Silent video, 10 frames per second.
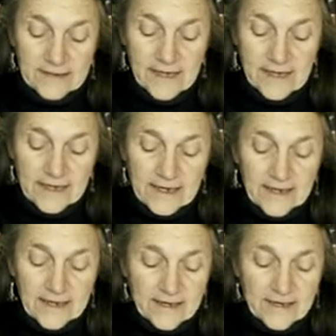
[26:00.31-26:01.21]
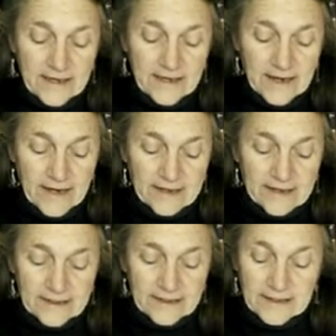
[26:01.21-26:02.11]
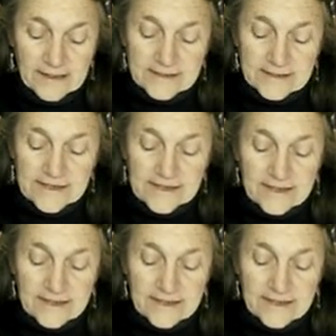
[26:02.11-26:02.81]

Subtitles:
and even at night, setting